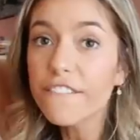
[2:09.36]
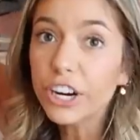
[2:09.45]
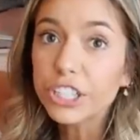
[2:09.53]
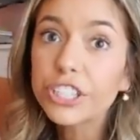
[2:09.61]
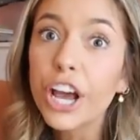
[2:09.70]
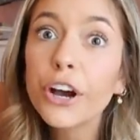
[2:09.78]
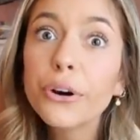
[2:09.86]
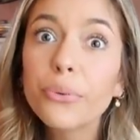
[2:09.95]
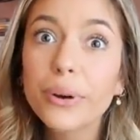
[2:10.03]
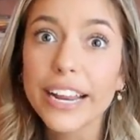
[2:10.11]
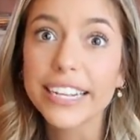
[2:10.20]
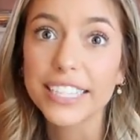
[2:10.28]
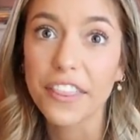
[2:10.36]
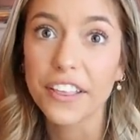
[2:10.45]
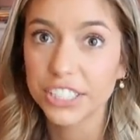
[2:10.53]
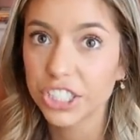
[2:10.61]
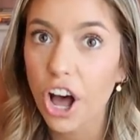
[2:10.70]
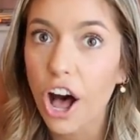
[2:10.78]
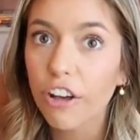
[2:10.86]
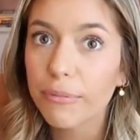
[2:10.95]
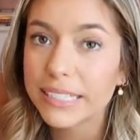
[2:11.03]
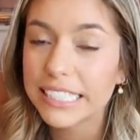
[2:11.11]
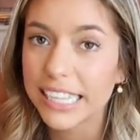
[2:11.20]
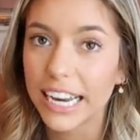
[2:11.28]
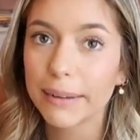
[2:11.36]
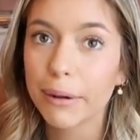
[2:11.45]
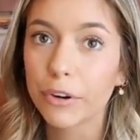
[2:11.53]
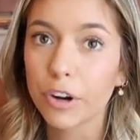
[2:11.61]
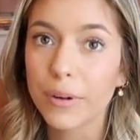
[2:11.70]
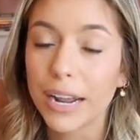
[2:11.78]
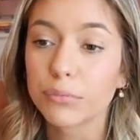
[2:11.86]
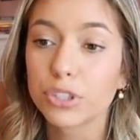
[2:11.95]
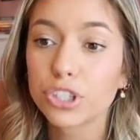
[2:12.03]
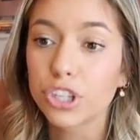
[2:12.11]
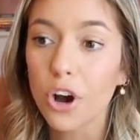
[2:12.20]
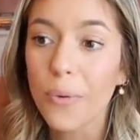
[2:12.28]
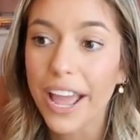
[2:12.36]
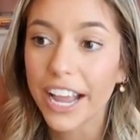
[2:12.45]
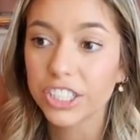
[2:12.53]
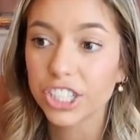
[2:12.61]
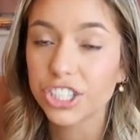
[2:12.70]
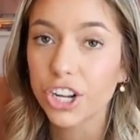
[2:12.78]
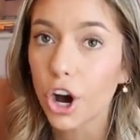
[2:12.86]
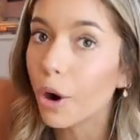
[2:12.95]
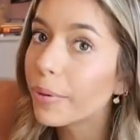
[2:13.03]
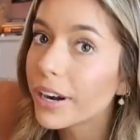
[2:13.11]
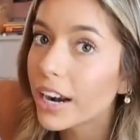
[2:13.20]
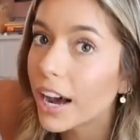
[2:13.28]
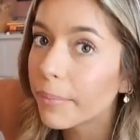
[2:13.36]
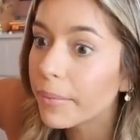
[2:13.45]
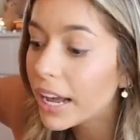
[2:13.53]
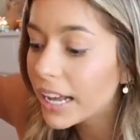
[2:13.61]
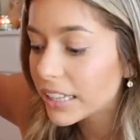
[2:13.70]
for 2 weeks. This has all been sitting in my room and I'm so anxious to open it up.